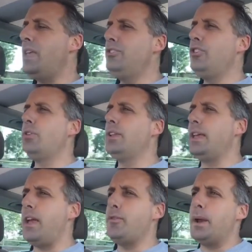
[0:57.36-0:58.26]
So,
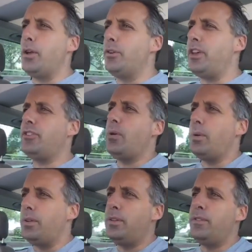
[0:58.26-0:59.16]
like, everybody always asks, oh,
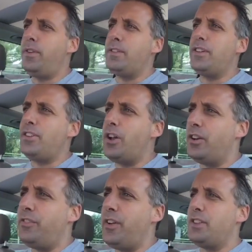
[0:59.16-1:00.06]
well, your favorite
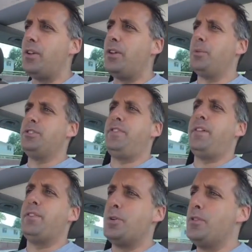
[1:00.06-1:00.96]
dessert, your favorite donut, what's your
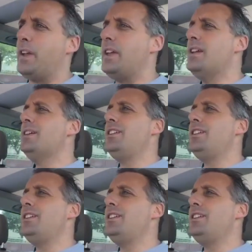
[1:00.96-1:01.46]
favorite movie?